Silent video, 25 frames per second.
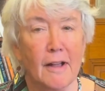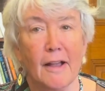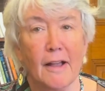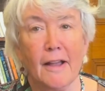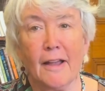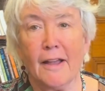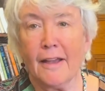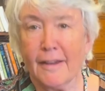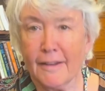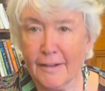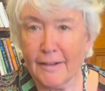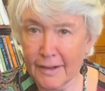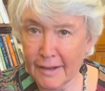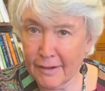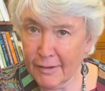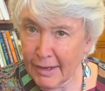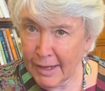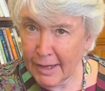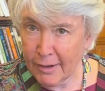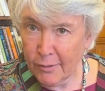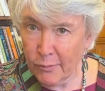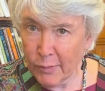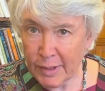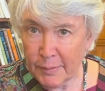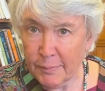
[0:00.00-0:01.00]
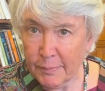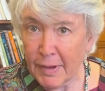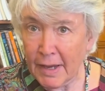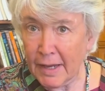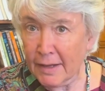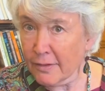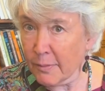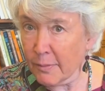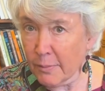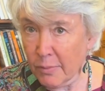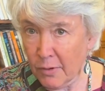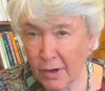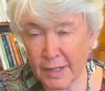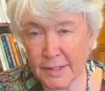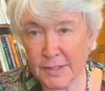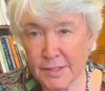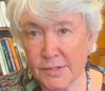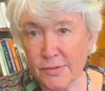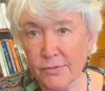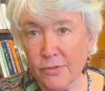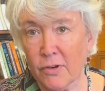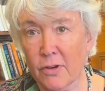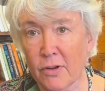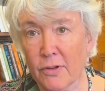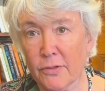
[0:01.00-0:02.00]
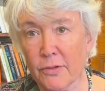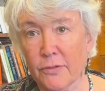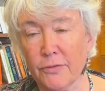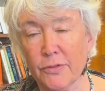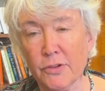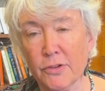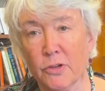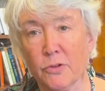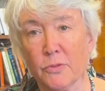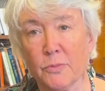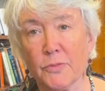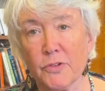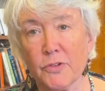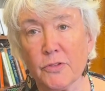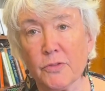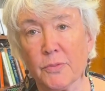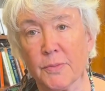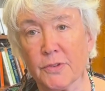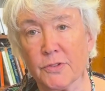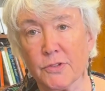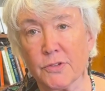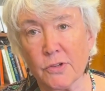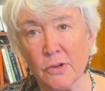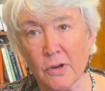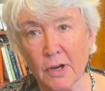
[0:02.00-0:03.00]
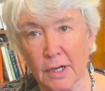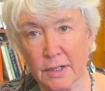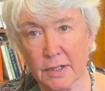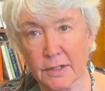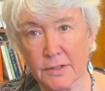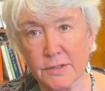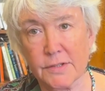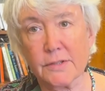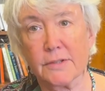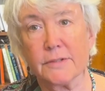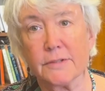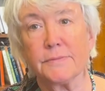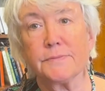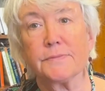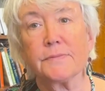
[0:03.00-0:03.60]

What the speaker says: and we pay the price for all the fumes from the trucks.